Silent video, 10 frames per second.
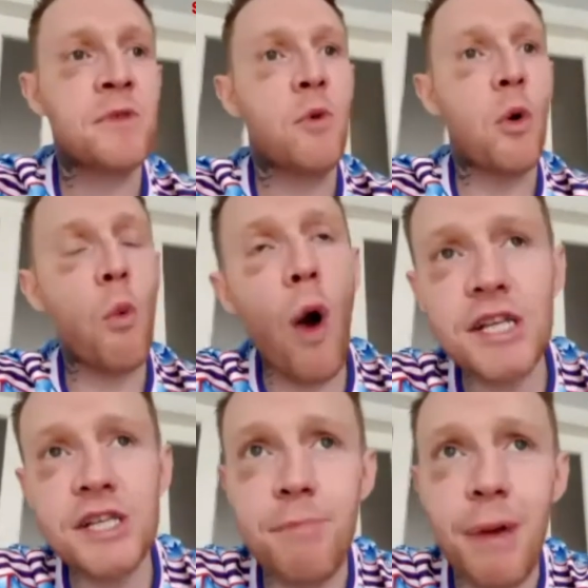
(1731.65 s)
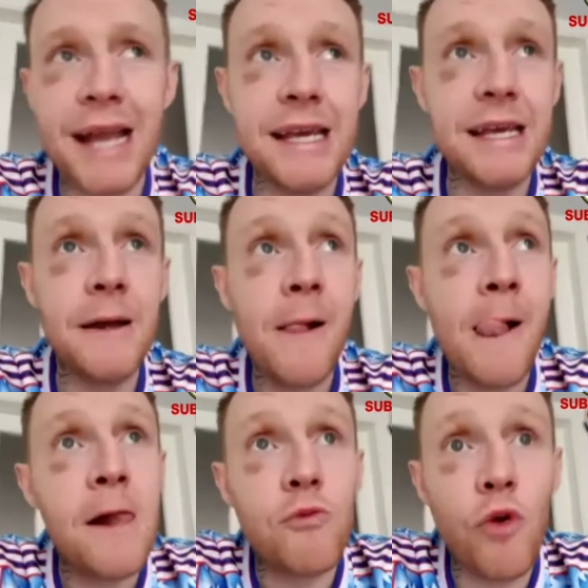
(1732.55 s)
But watching Paddy
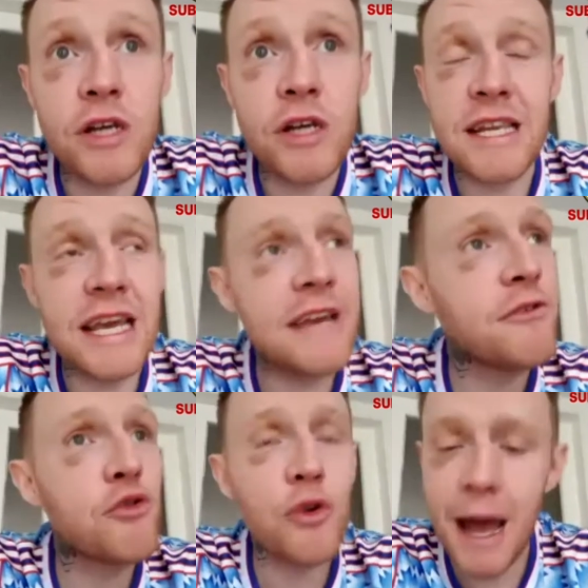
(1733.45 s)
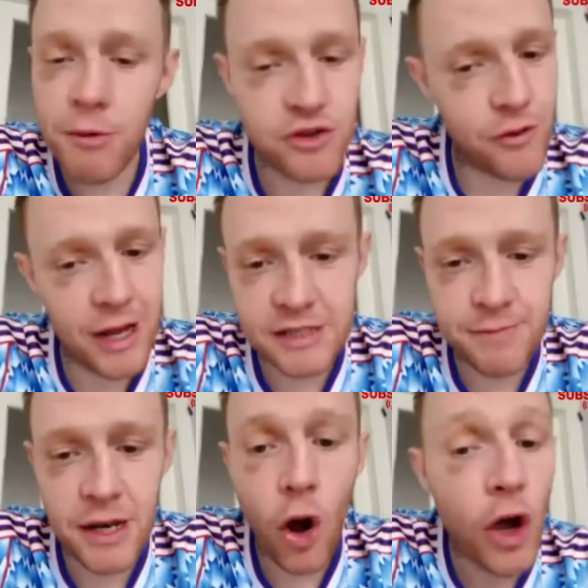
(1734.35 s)
rising, even through the amateur ranks,
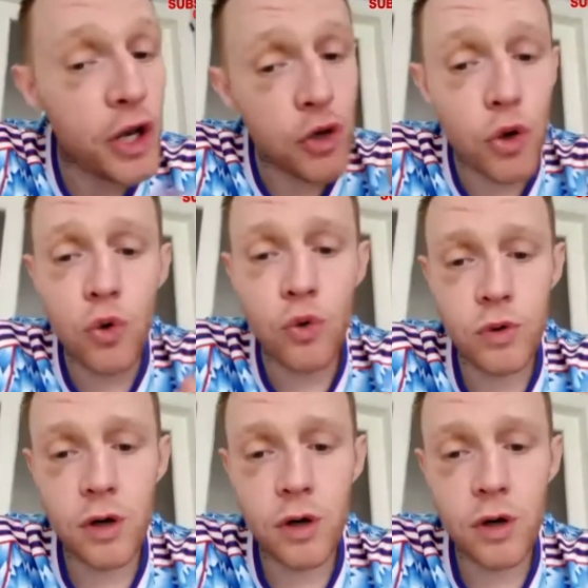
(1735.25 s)
man, I knew,